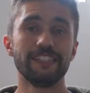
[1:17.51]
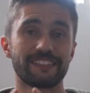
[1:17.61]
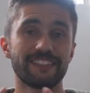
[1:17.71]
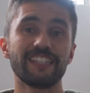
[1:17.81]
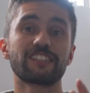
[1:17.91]
is
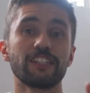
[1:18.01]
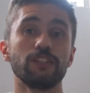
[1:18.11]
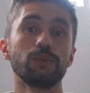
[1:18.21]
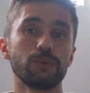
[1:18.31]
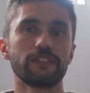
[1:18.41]
set to
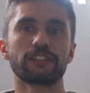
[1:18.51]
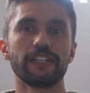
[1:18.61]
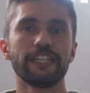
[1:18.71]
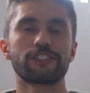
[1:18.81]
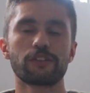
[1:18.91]
lose its
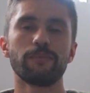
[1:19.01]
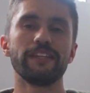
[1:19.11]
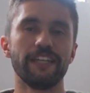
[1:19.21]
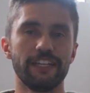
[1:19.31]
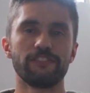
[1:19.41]
glacier by
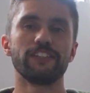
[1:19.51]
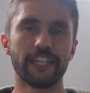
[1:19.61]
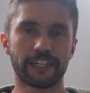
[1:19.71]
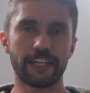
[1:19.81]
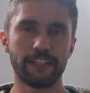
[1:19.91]
the end of the
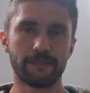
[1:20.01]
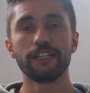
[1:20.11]
decade.